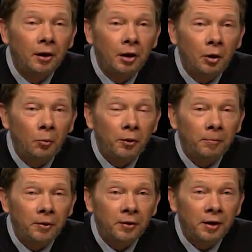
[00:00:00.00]
you wouldn't
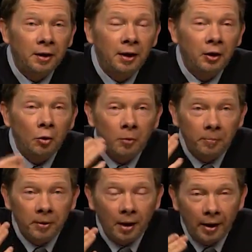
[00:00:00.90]
be sitting here. You
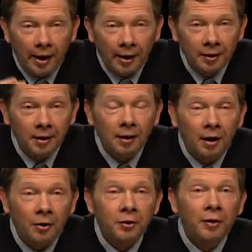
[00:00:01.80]
would be acting
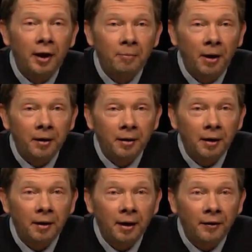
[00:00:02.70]
out that
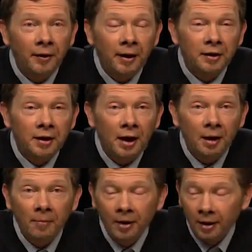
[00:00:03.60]
pattern. And next time